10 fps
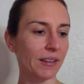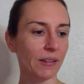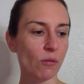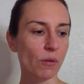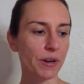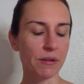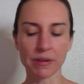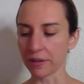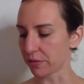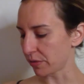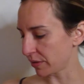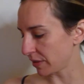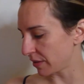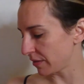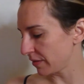or you can
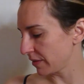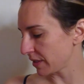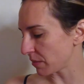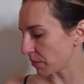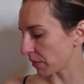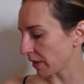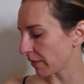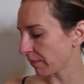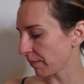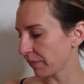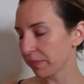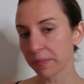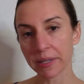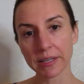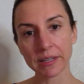just simply
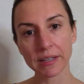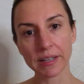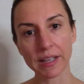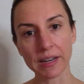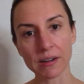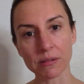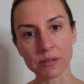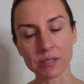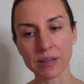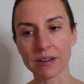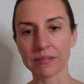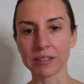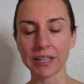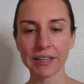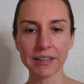hit it on the side of the
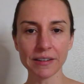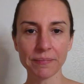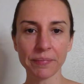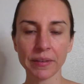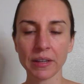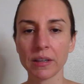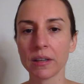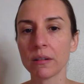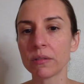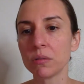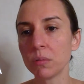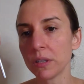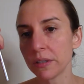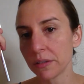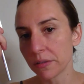leg. What you want to
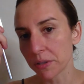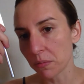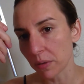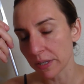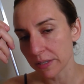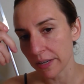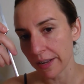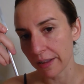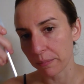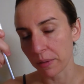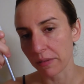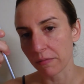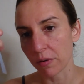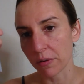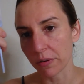do is you want it to be
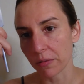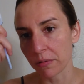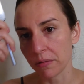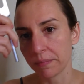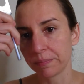vertical.